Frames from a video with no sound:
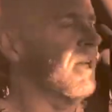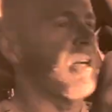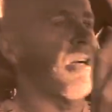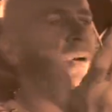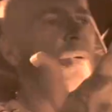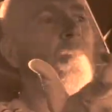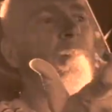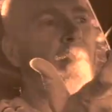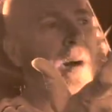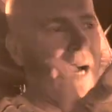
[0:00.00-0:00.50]

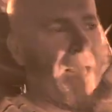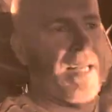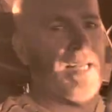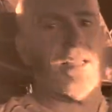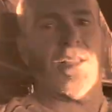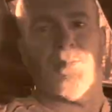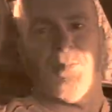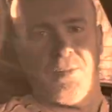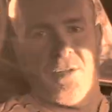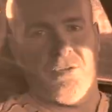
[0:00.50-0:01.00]
know,
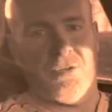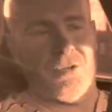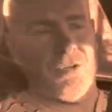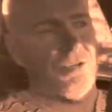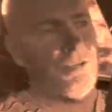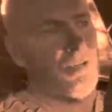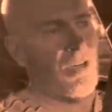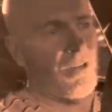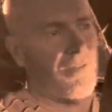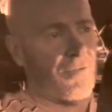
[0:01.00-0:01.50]
minus
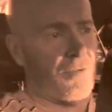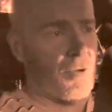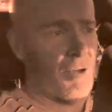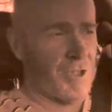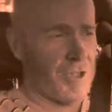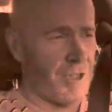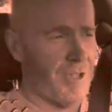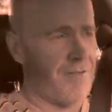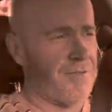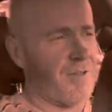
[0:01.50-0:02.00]
Bluetooth,
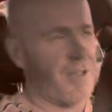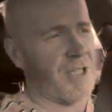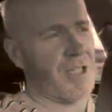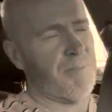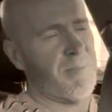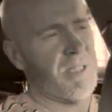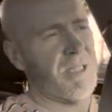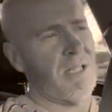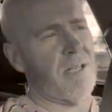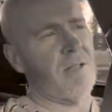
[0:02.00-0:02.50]
unfortunately, for this
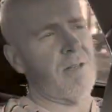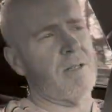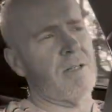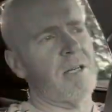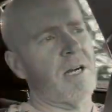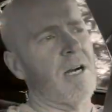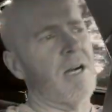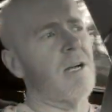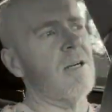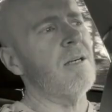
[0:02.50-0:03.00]
particular
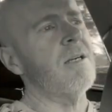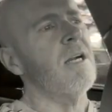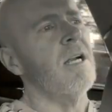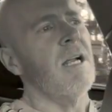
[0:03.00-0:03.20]
car.